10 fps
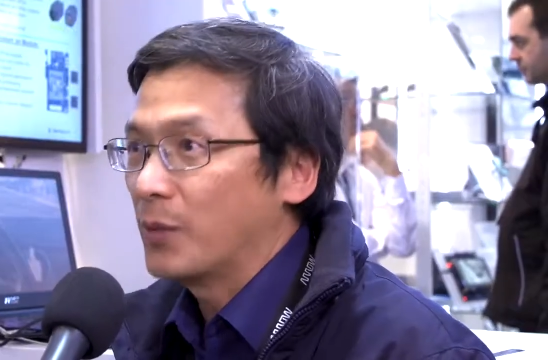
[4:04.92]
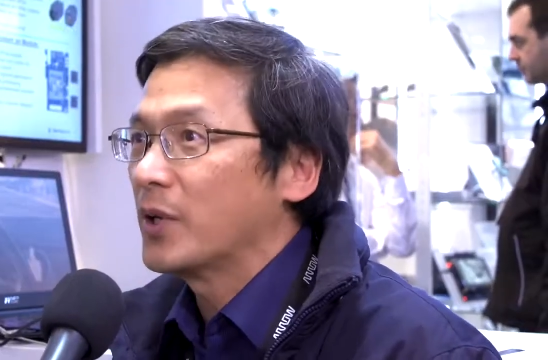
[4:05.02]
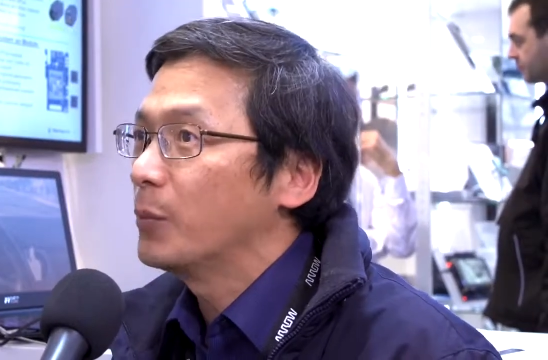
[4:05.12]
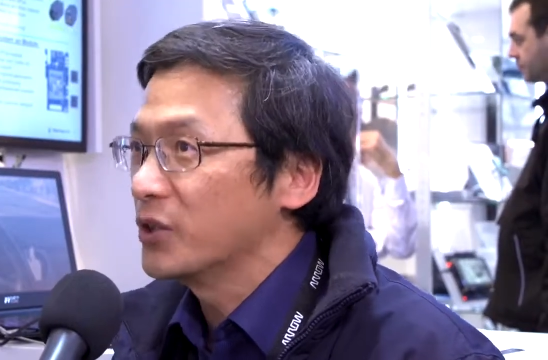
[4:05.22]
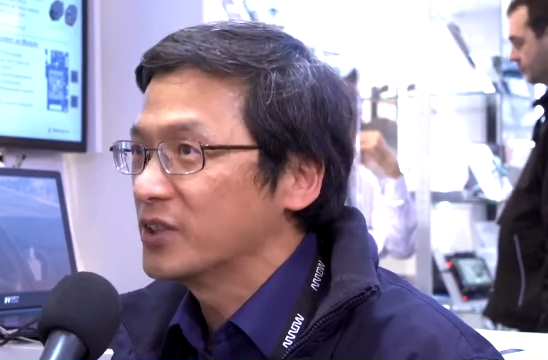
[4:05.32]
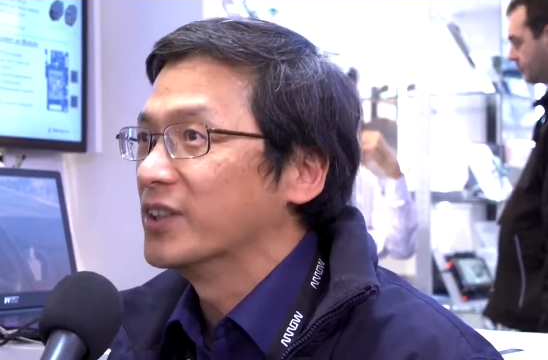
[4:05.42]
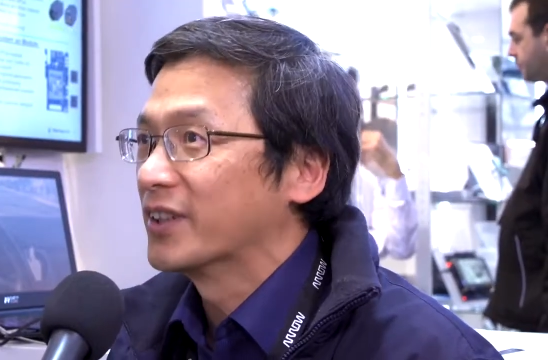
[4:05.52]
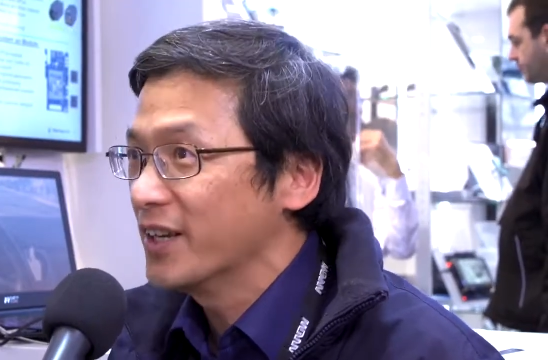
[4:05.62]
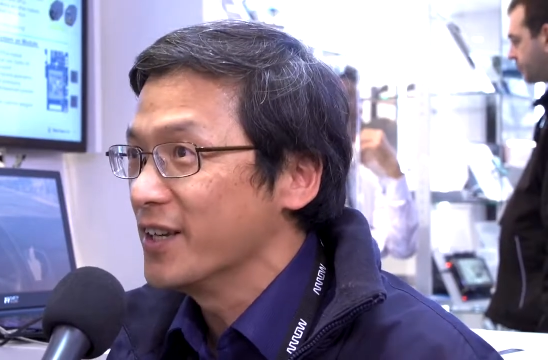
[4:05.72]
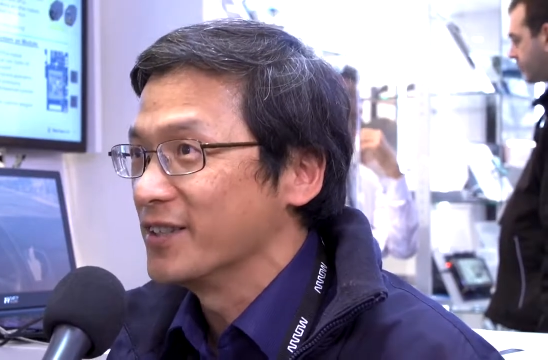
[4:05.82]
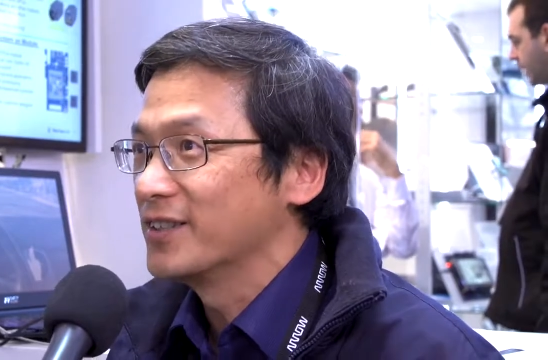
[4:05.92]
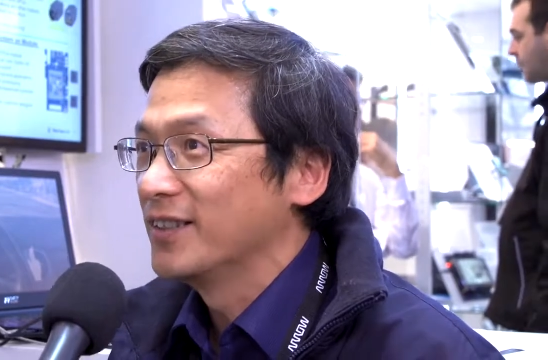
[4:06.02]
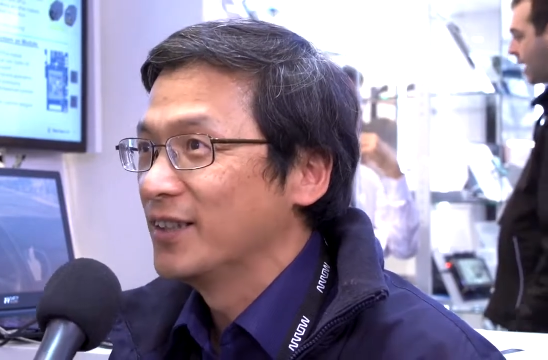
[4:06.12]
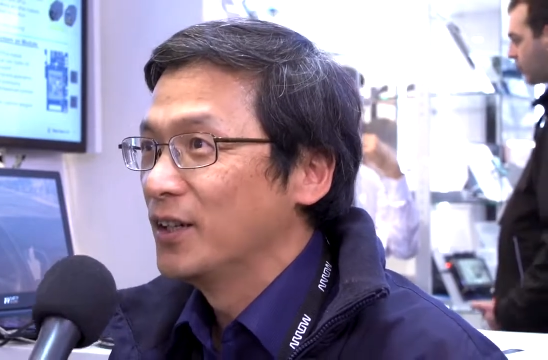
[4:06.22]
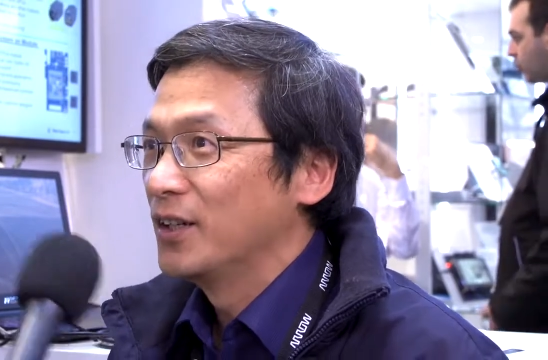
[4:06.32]
Speaker 1: will not be able to see the keys.
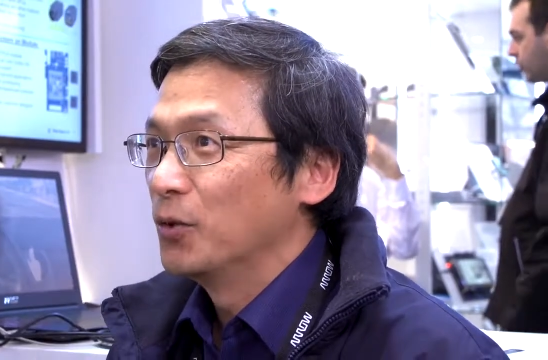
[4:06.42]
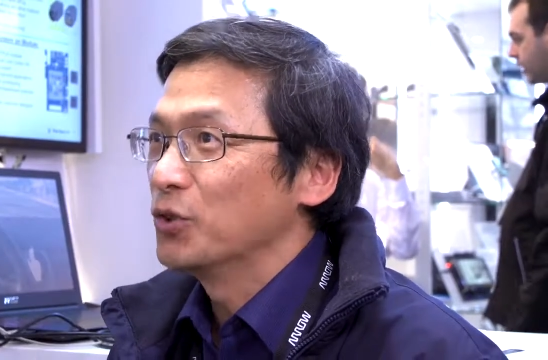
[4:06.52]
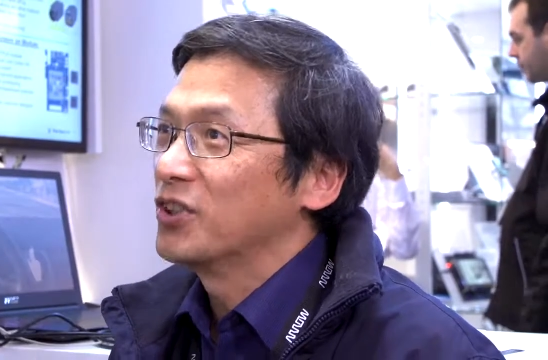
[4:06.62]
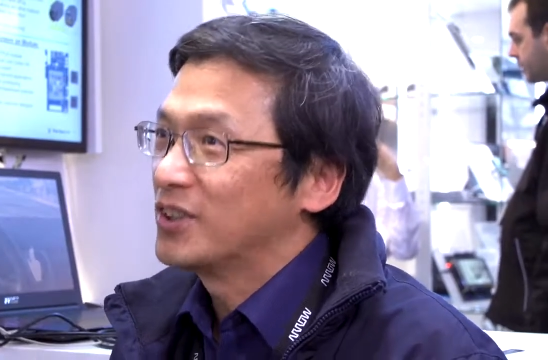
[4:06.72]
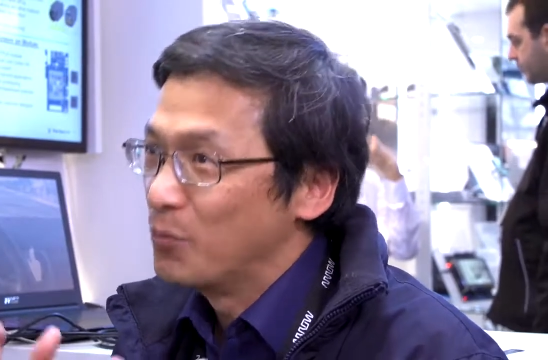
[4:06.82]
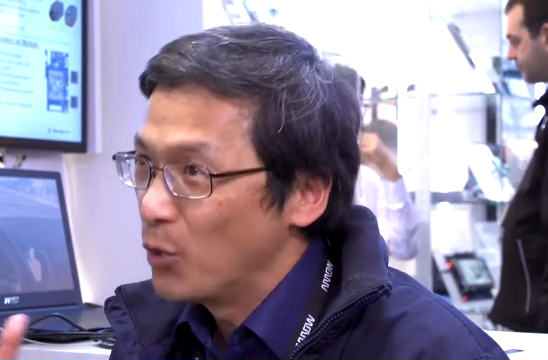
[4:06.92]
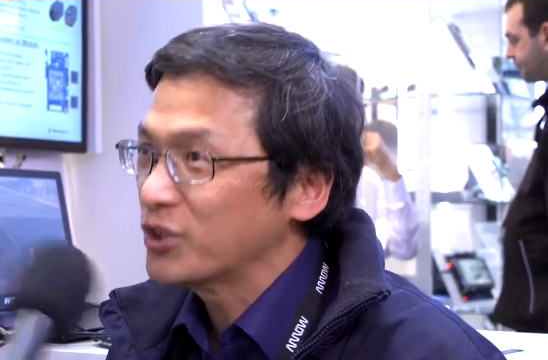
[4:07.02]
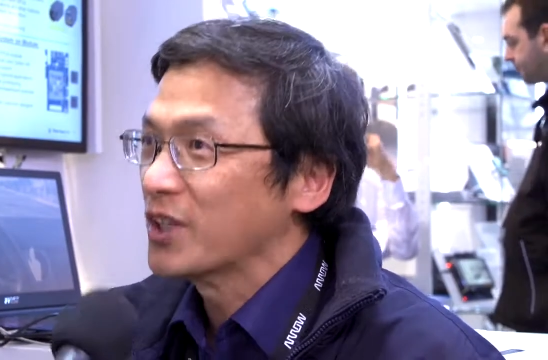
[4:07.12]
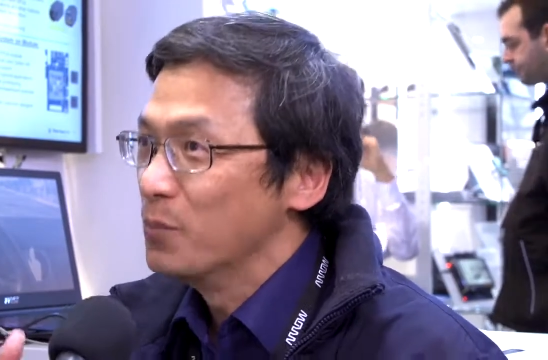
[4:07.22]
Which Very nice. most